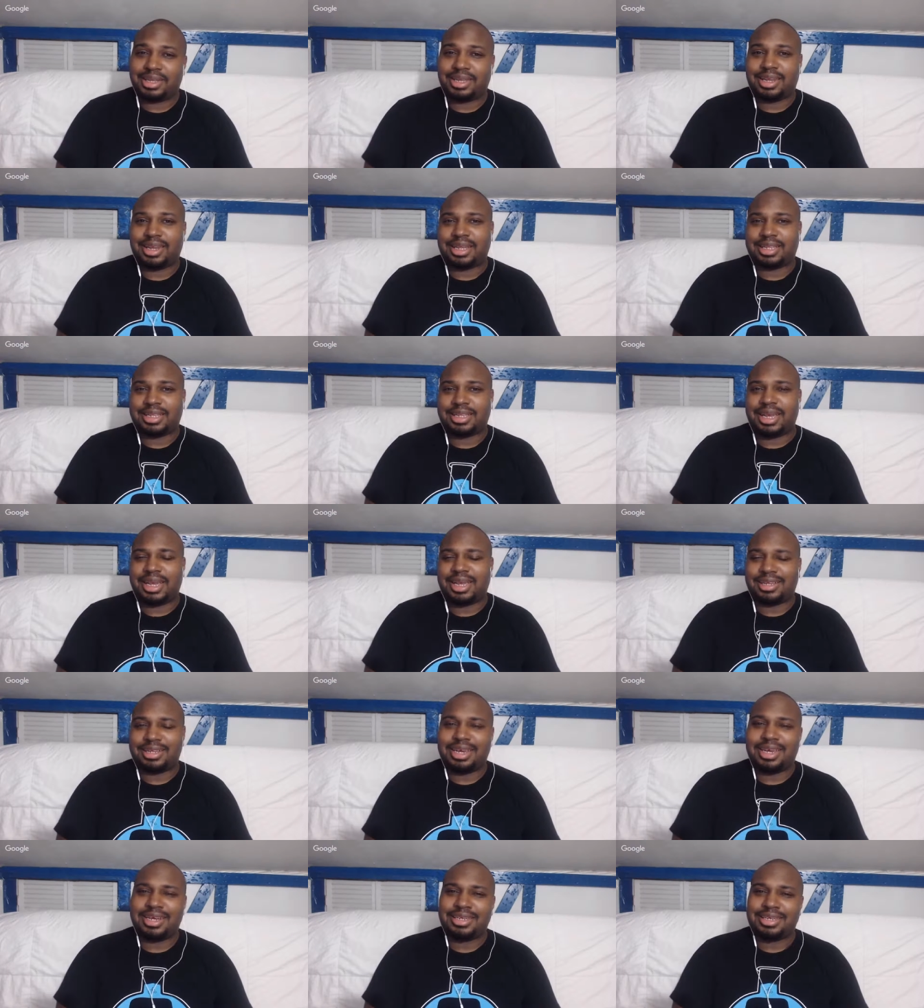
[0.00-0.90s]
like
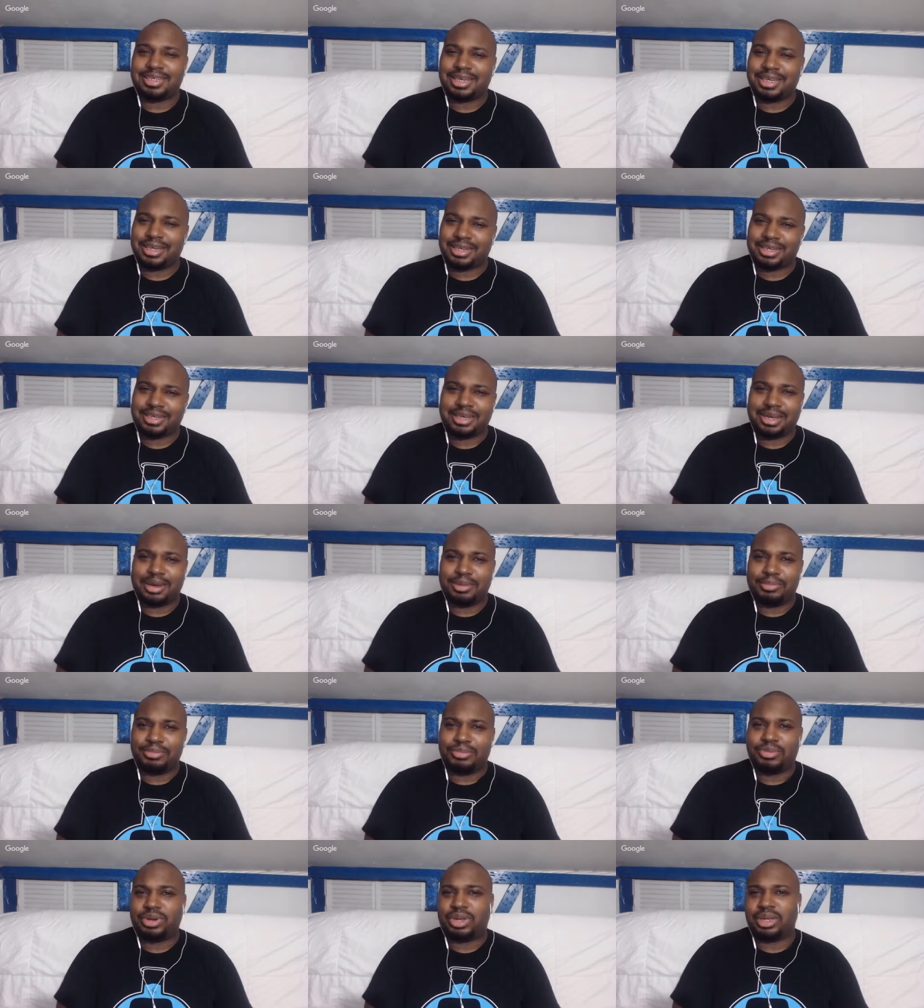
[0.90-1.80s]
they they did a,
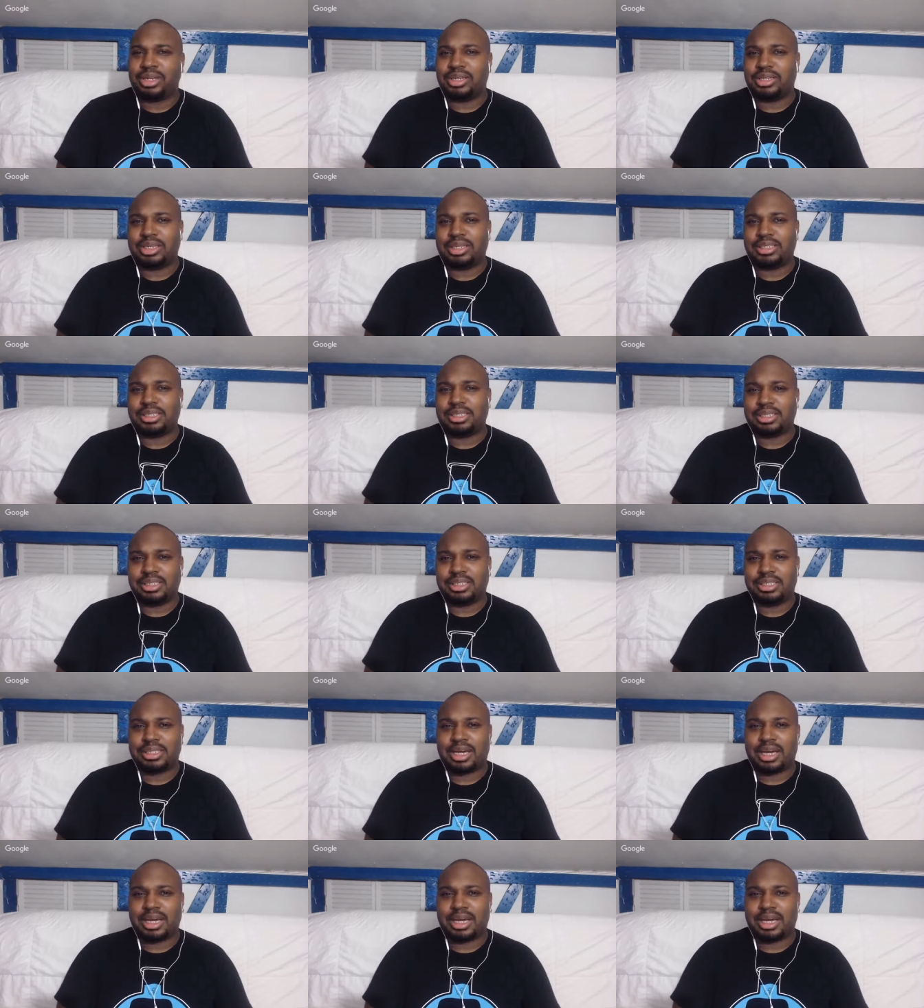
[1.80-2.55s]
a pretty decent